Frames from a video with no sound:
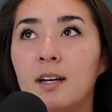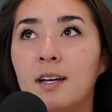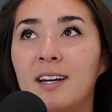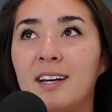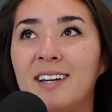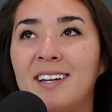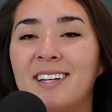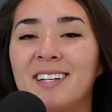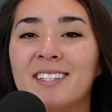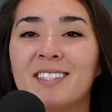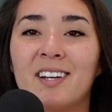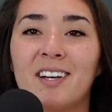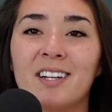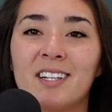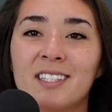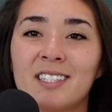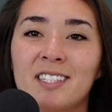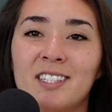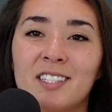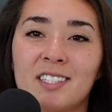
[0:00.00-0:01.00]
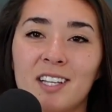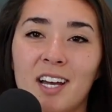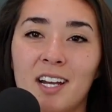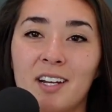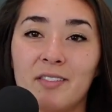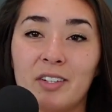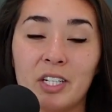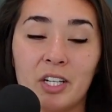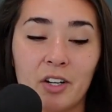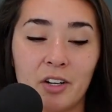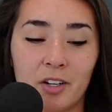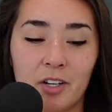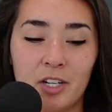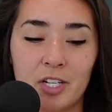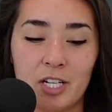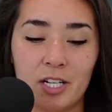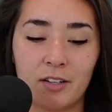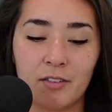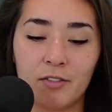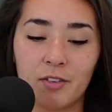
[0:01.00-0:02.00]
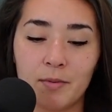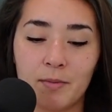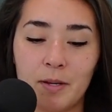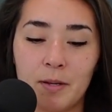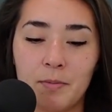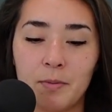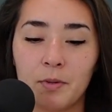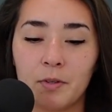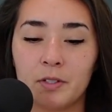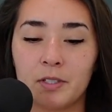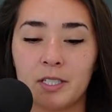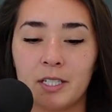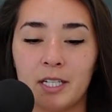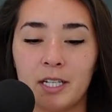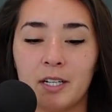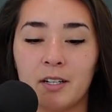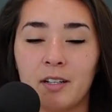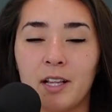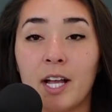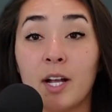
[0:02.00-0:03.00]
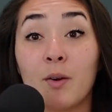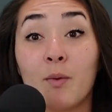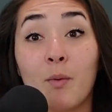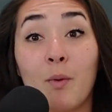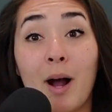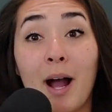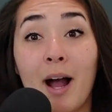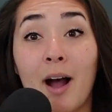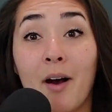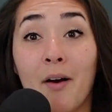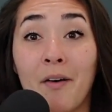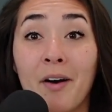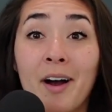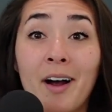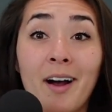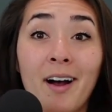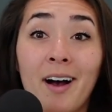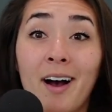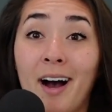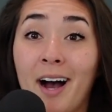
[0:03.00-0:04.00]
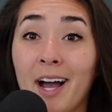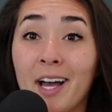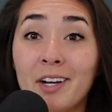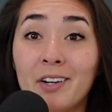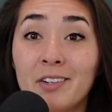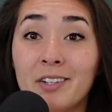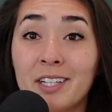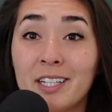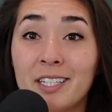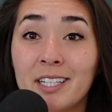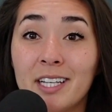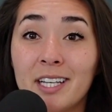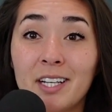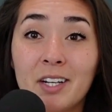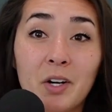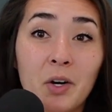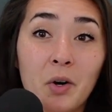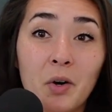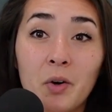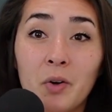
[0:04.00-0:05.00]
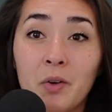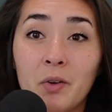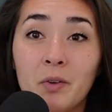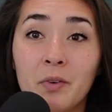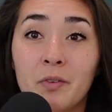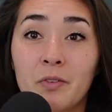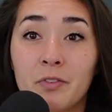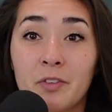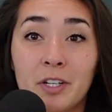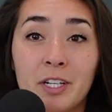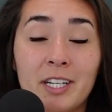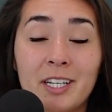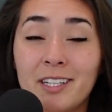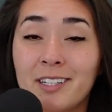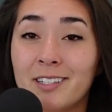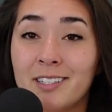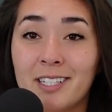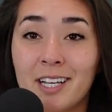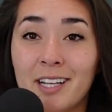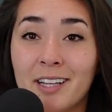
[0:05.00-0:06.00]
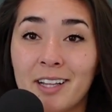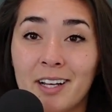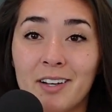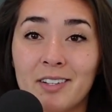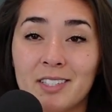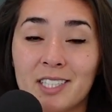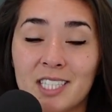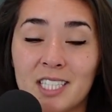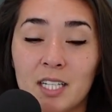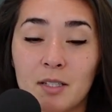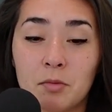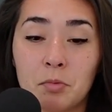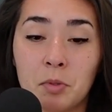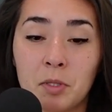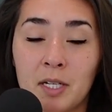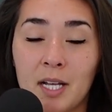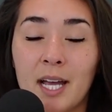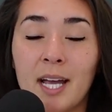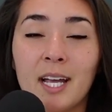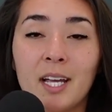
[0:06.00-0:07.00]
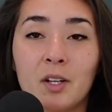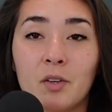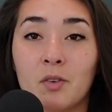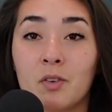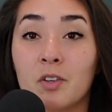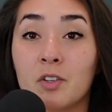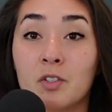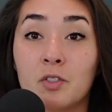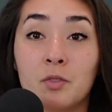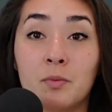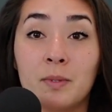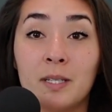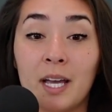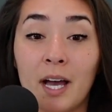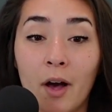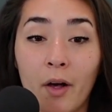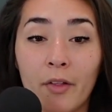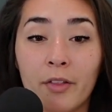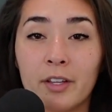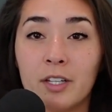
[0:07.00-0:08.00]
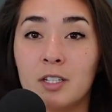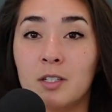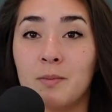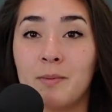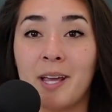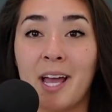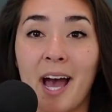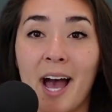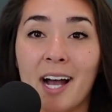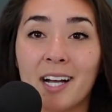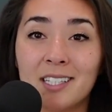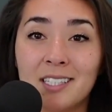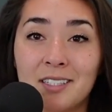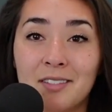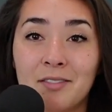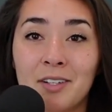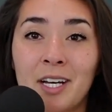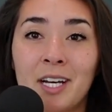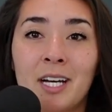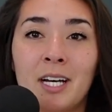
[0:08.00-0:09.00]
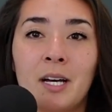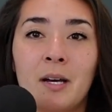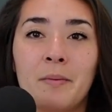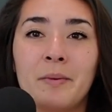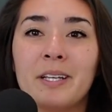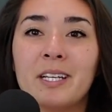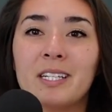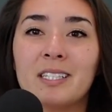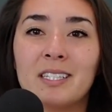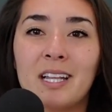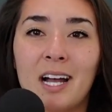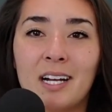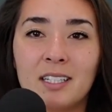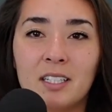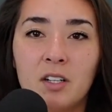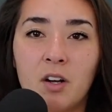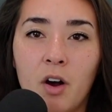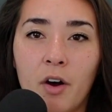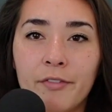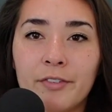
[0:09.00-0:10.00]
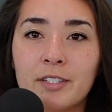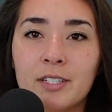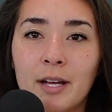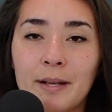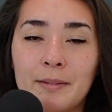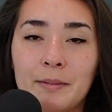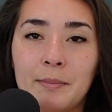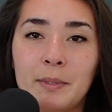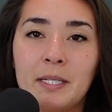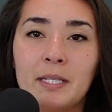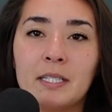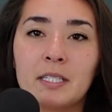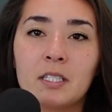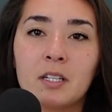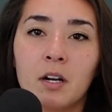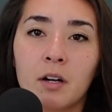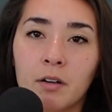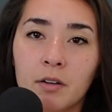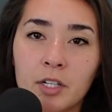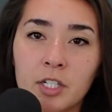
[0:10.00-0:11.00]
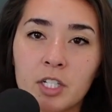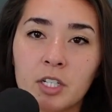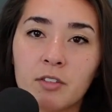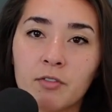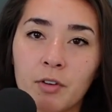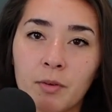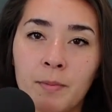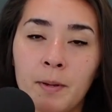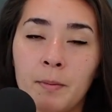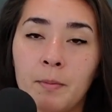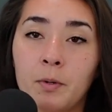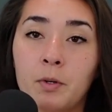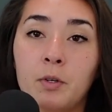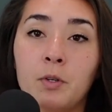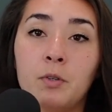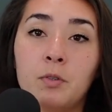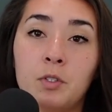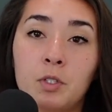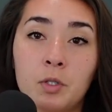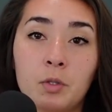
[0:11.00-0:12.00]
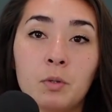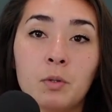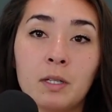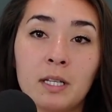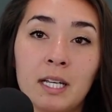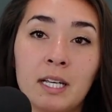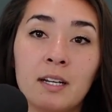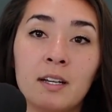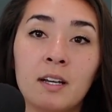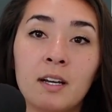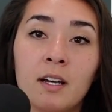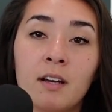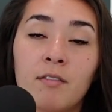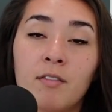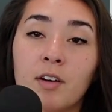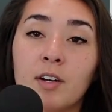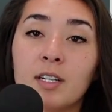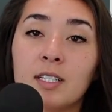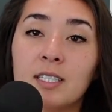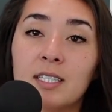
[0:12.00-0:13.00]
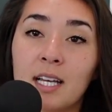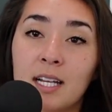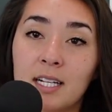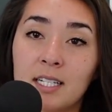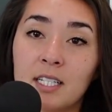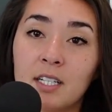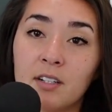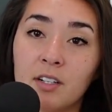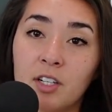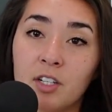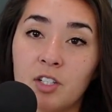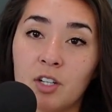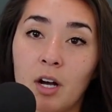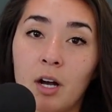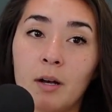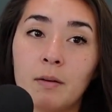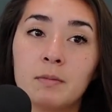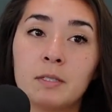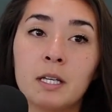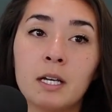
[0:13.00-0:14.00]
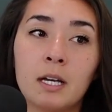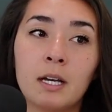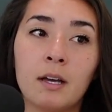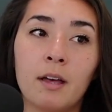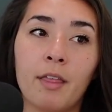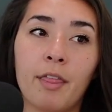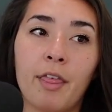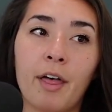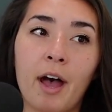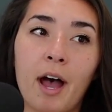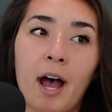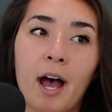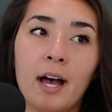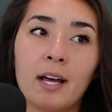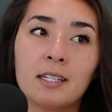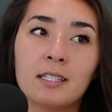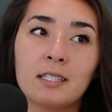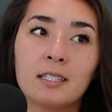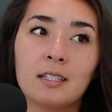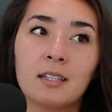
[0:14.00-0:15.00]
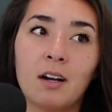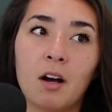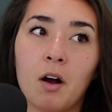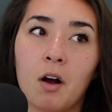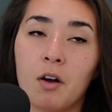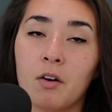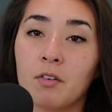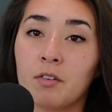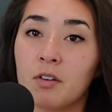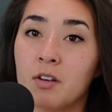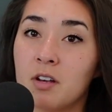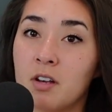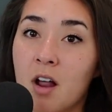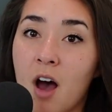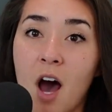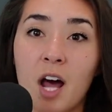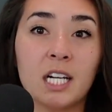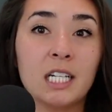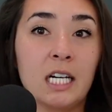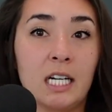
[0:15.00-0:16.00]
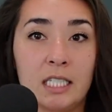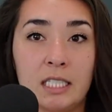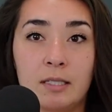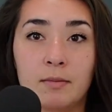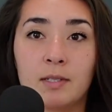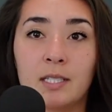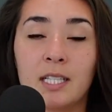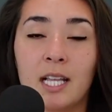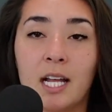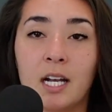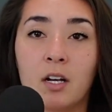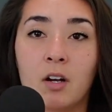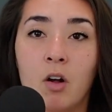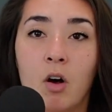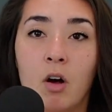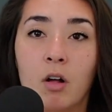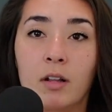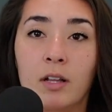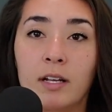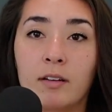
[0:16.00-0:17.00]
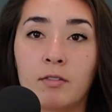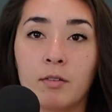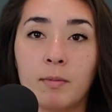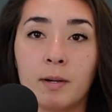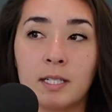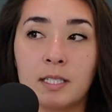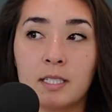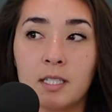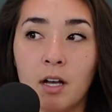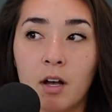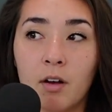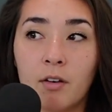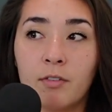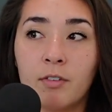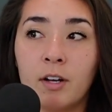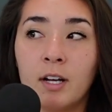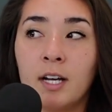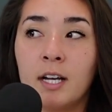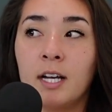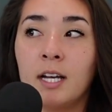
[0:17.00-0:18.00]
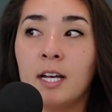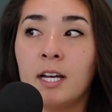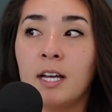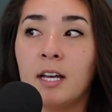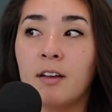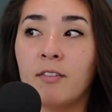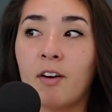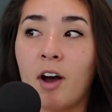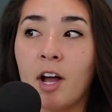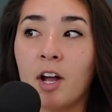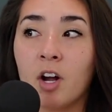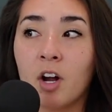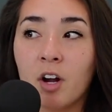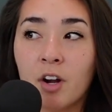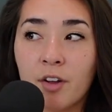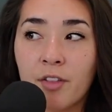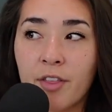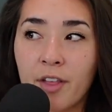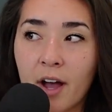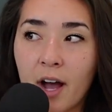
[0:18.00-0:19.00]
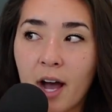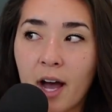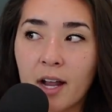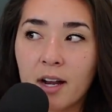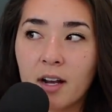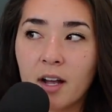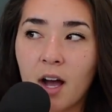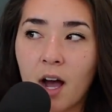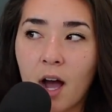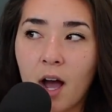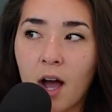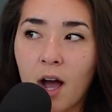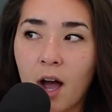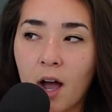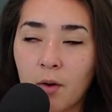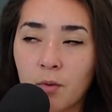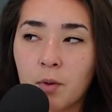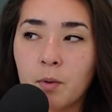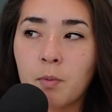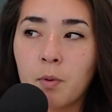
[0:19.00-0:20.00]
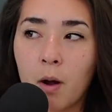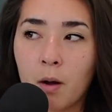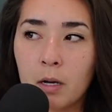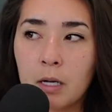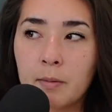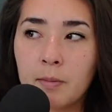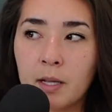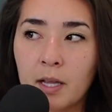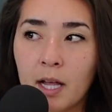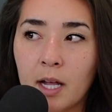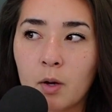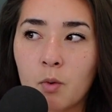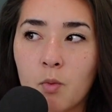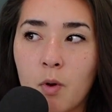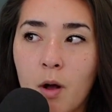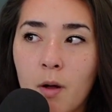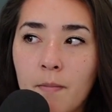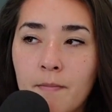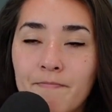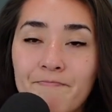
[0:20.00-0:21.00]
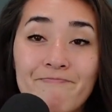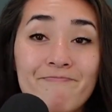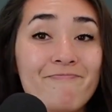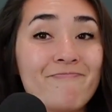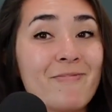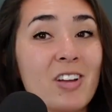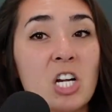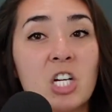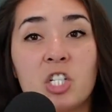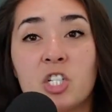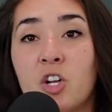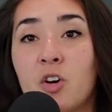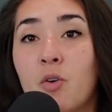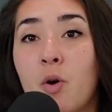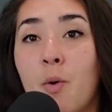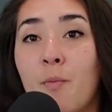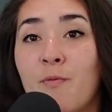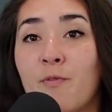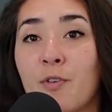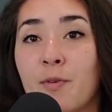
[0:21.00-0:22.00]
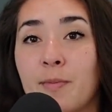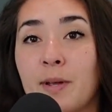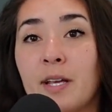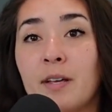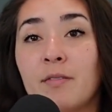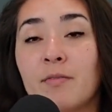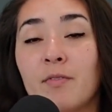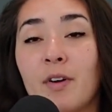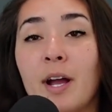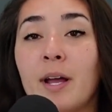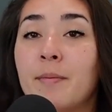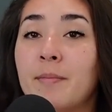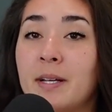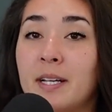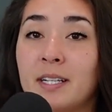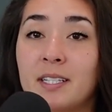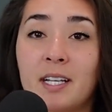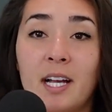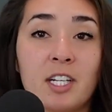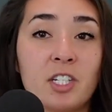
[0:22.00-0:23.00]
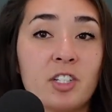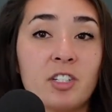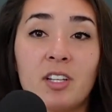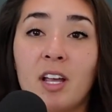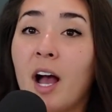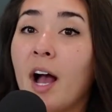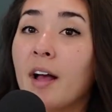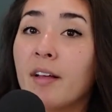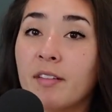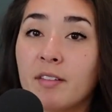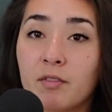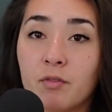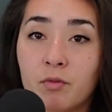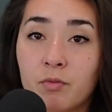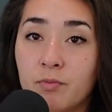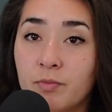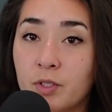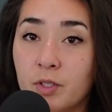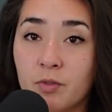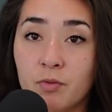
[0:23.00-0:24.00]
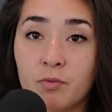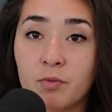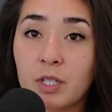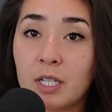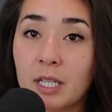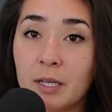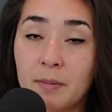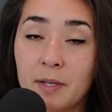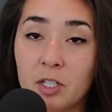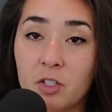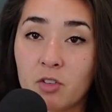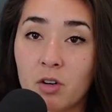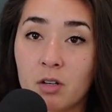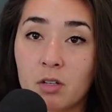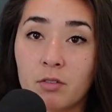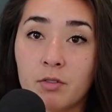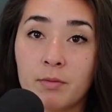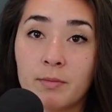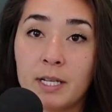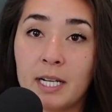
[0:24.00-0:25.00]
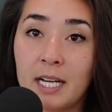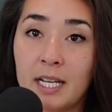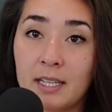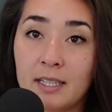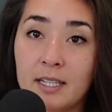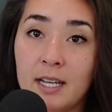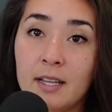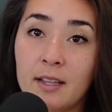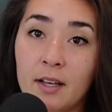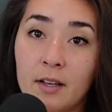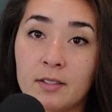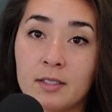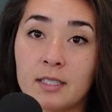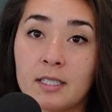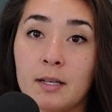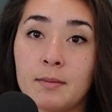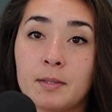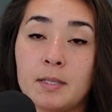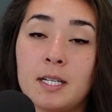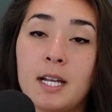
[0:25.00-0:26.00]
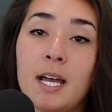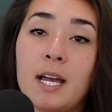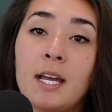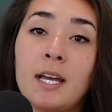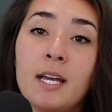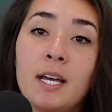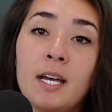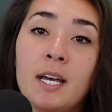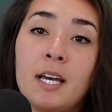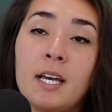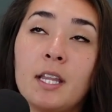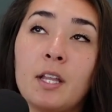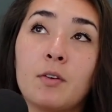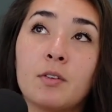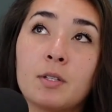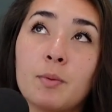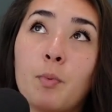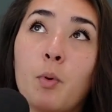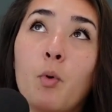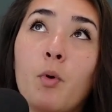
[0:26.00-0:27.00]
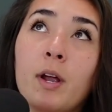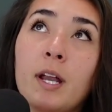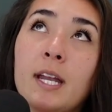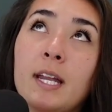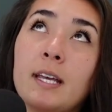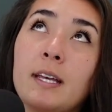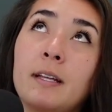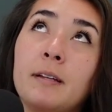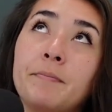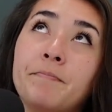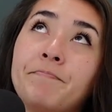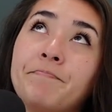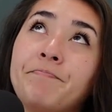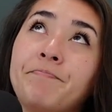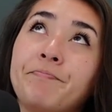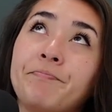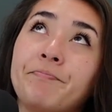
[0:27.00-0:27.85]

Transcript: it's honestly just kind of encouraging for people to hear like wow i don't need to hit a whole freaking 10000 steps per day in order to be healthy to be active because that can oftentimes be discouraging for people who do lead very sedentary jobs that are not accustomed to that at all like for myself if i heard that i would probably be like well there's no hope for me, right? Because I just, I, it's a really big struggle for me to hit 10,000 steps a day. There was a point in